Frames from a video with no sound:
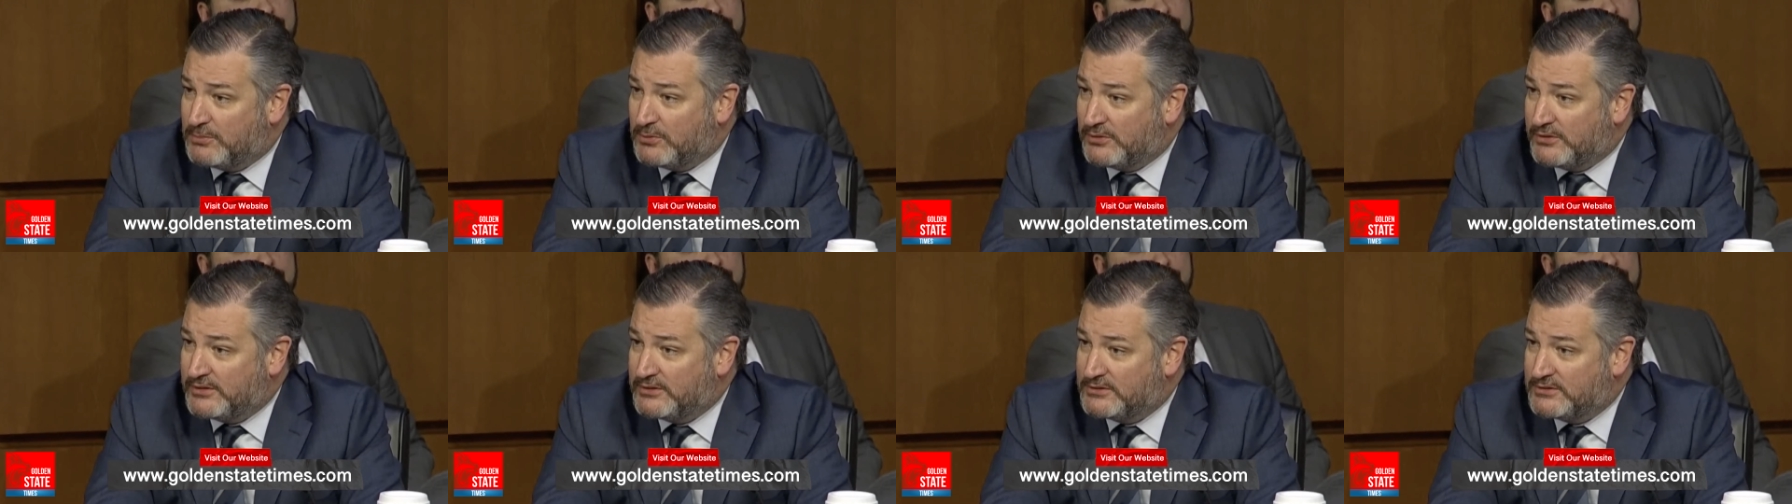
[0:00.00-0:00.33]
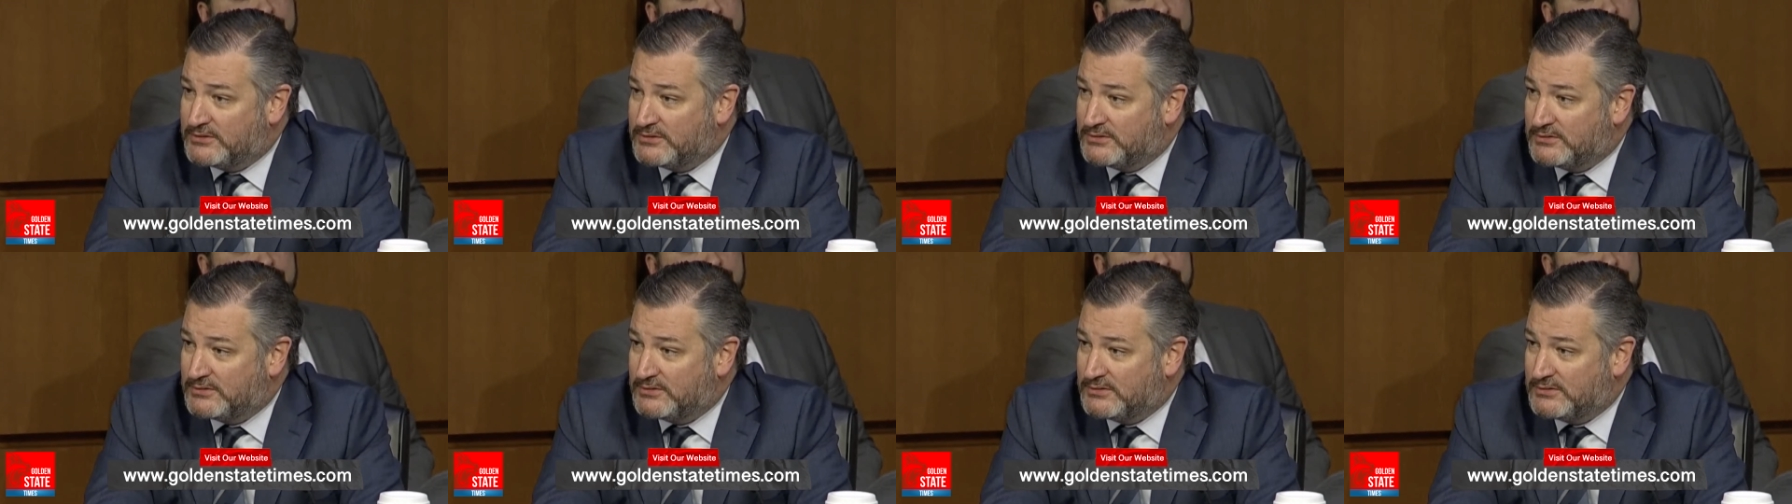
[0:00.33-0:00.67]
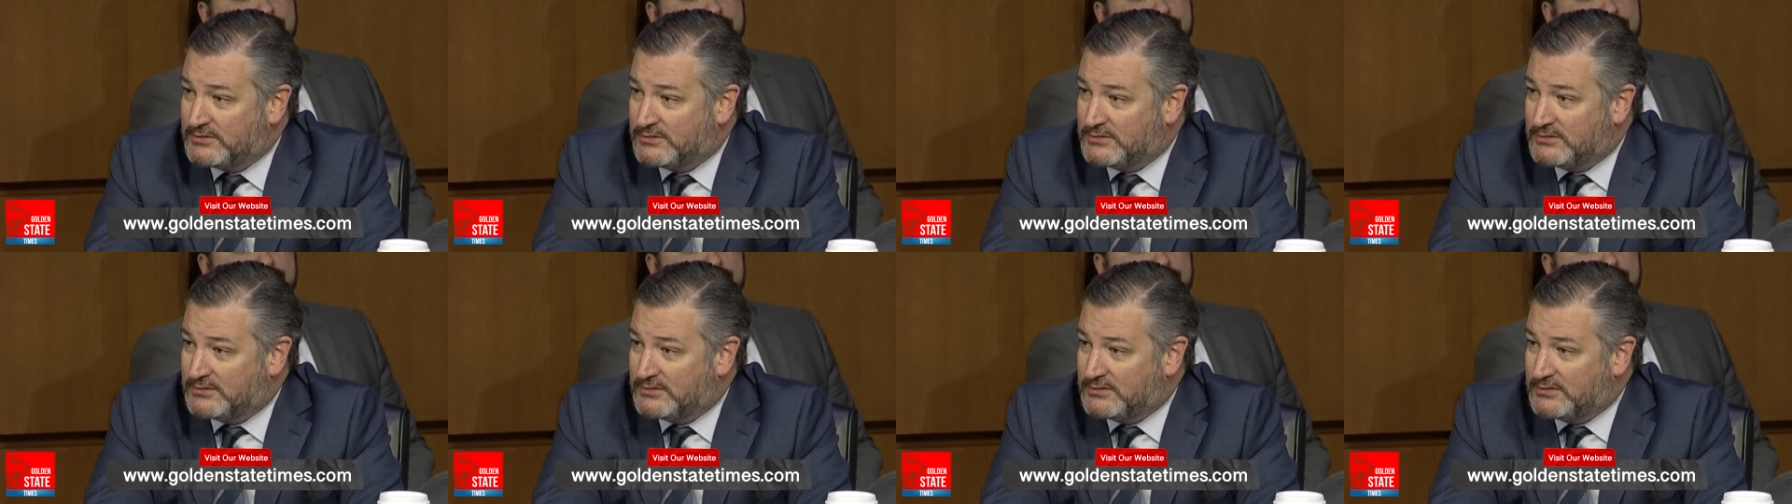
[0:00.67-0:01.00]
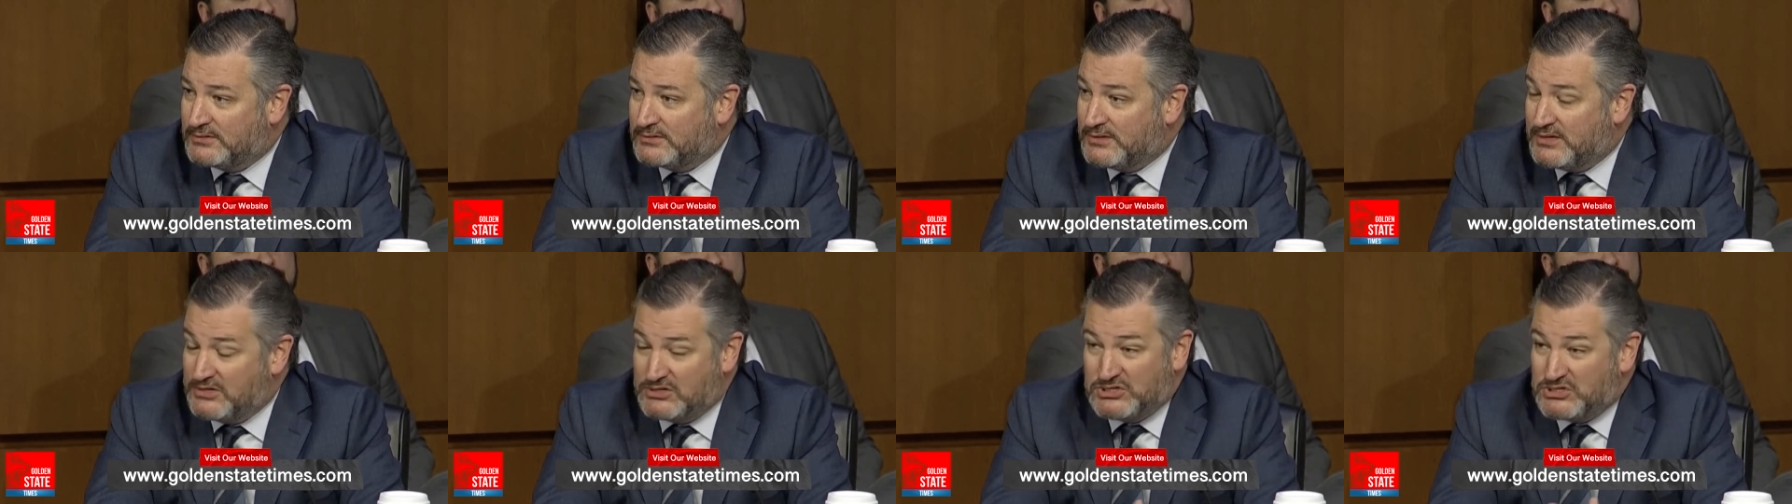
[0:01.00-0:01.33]
point.
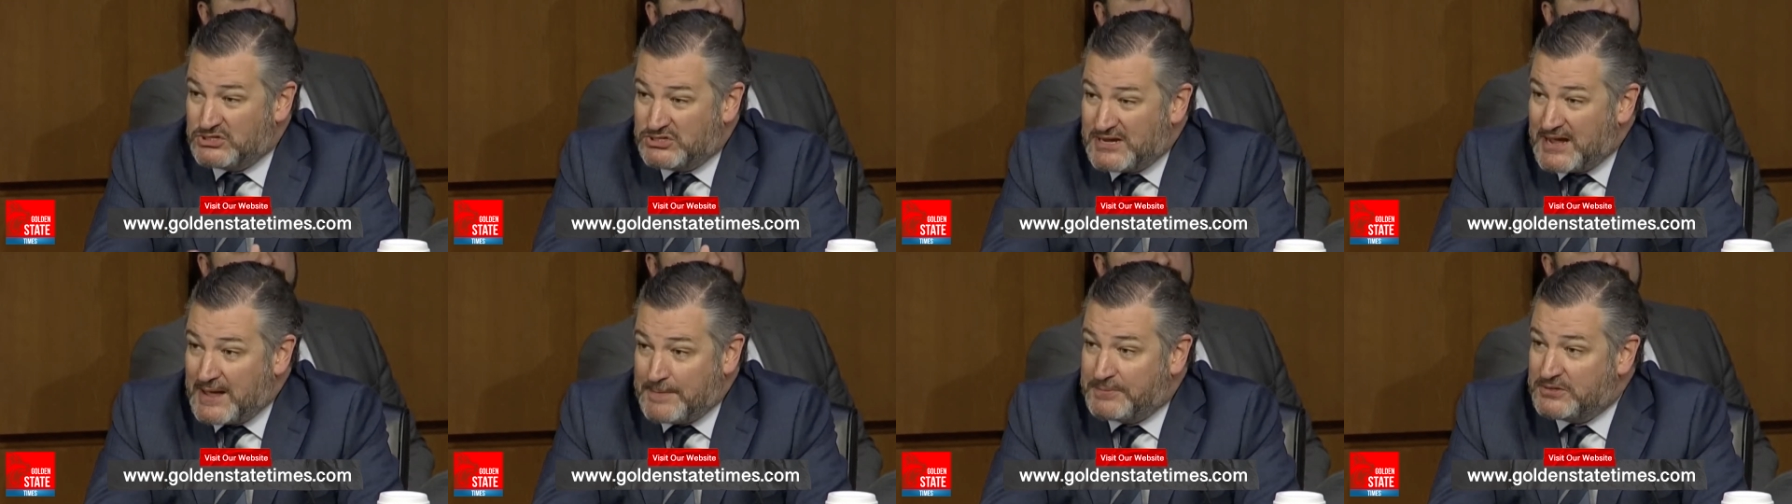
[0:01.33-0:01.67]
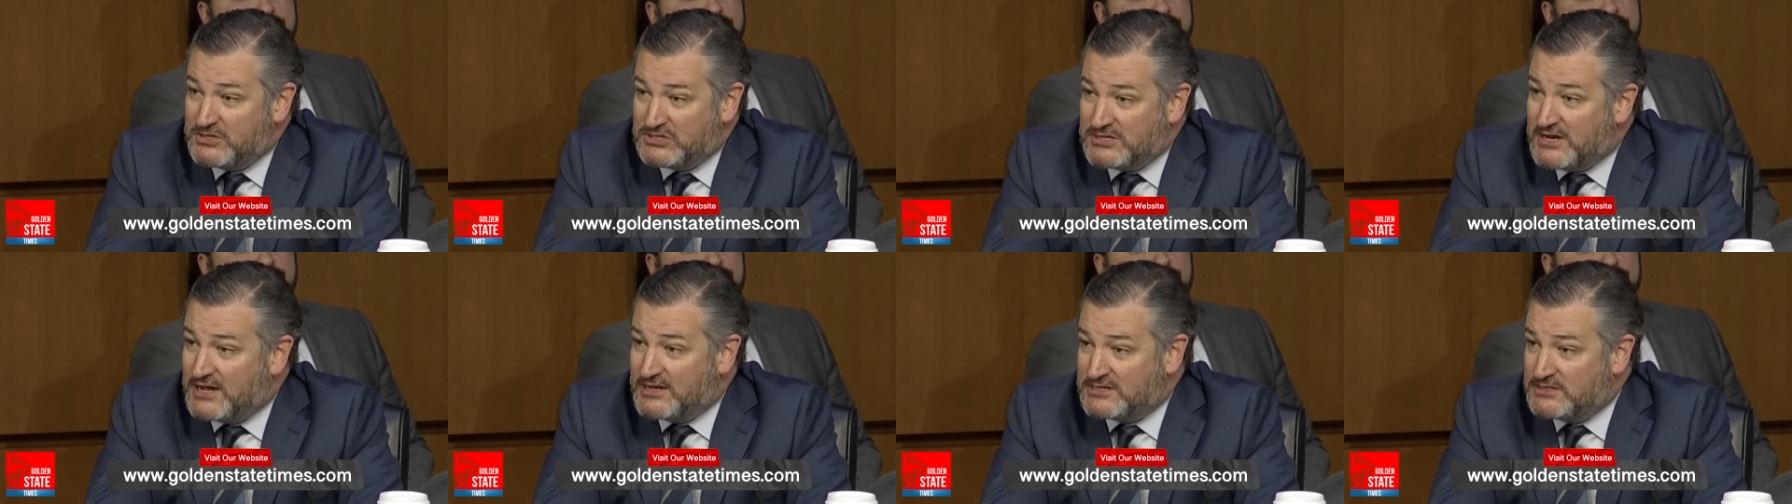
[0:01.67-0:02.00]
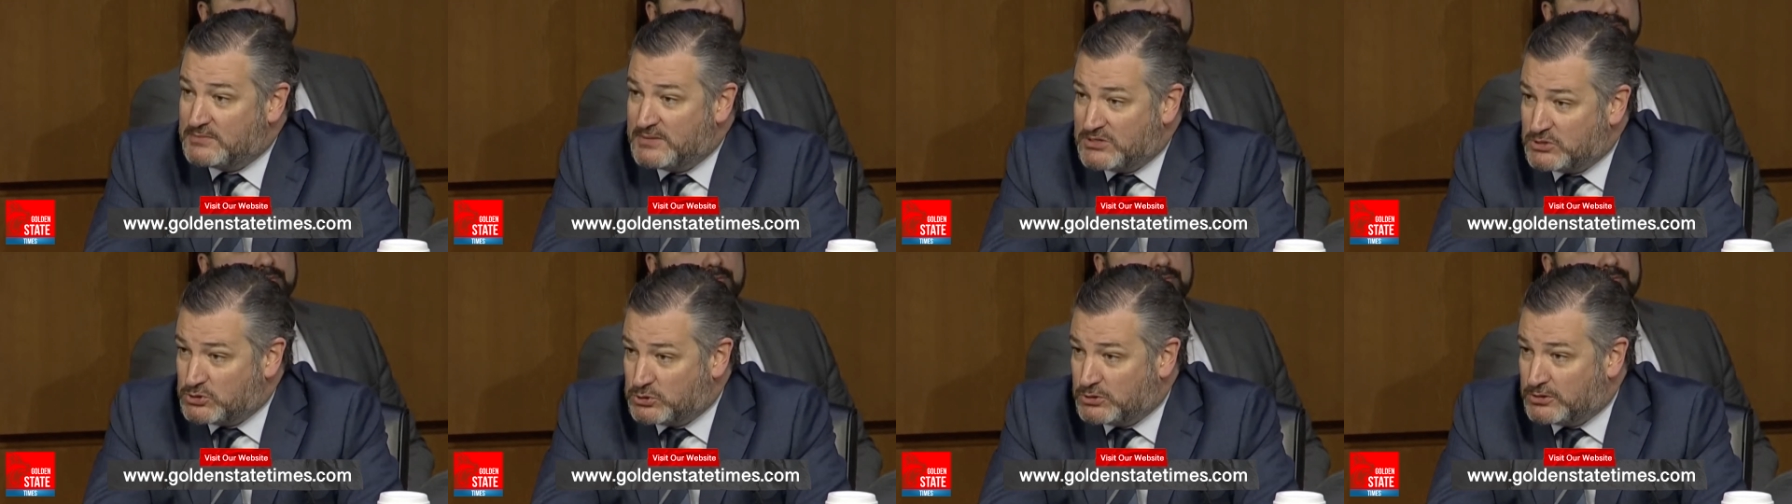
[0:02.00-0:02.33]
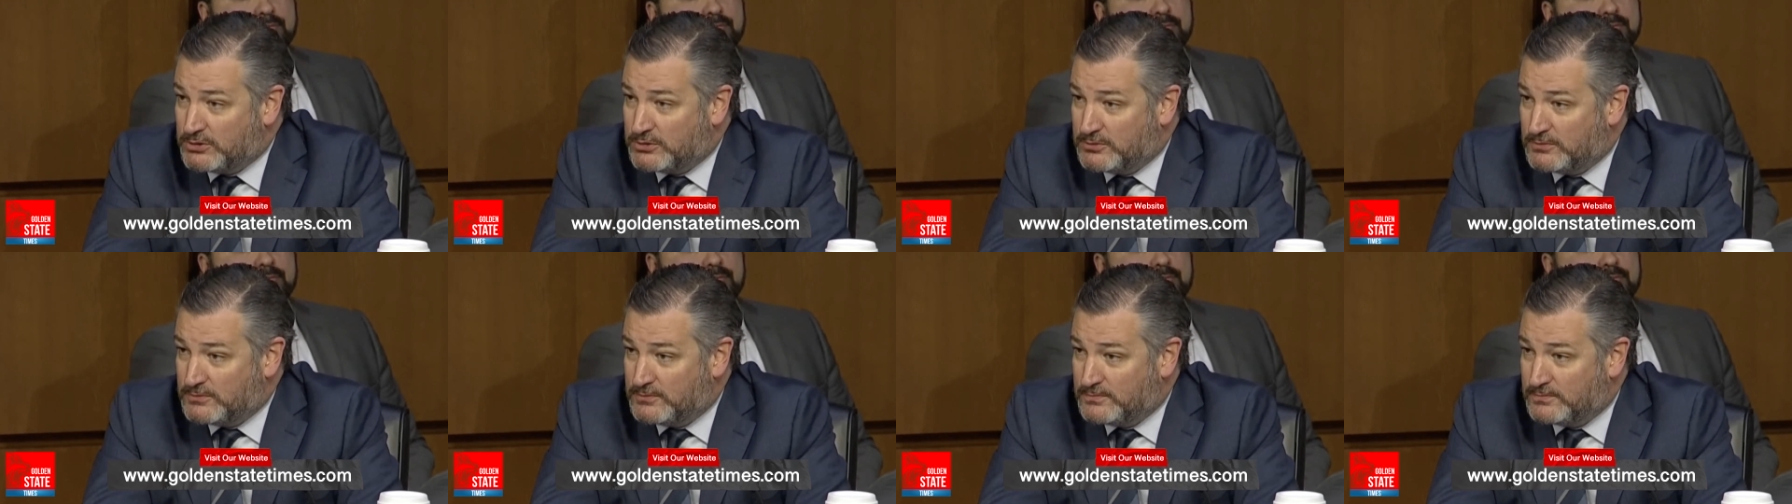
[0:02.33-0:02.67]
It just happens not to be
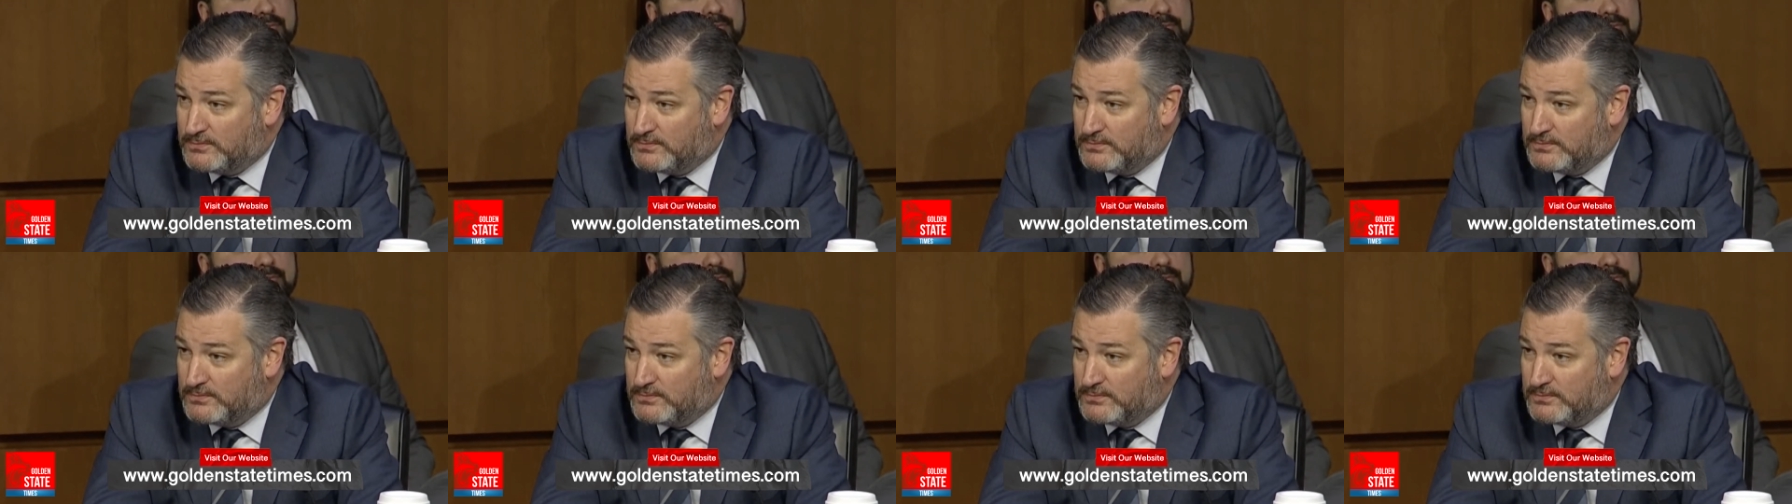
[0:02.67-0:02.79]
true.